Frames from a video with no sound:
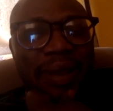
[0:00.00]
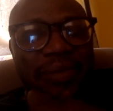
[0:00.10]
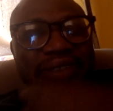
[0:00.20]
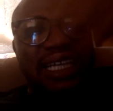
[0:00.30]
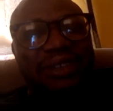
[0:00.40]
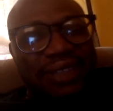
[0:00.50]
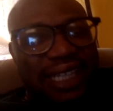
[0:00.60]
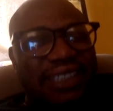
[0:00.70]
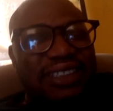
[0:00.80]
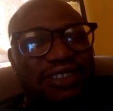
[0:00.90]
But it's
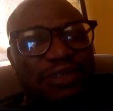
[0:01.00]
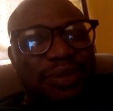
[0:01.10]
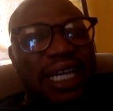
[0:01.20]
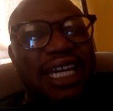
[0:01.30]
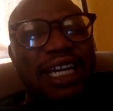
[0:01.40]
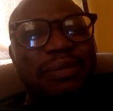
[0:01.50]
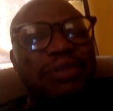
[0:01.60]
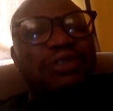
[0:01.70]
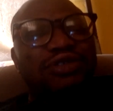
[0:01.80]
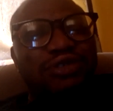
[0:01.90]
another thing to be
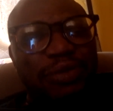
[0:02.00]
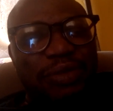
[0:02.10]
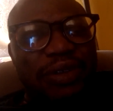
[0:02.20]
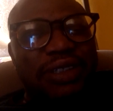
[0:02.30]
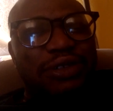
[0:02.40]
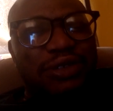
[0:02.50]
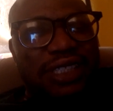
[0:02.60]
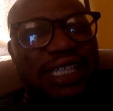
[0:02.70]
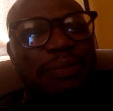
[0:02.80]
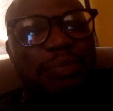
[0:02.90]
able to
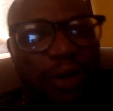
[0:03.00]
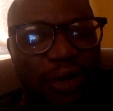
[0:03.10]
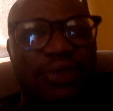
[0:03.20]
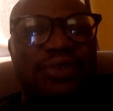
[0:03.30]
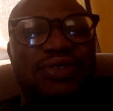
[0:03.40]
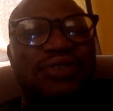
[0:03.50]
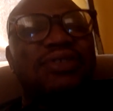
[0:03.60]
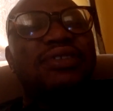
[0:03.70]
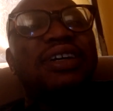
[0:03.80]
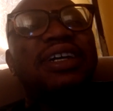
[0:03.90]

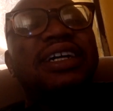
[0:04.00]
juxtapose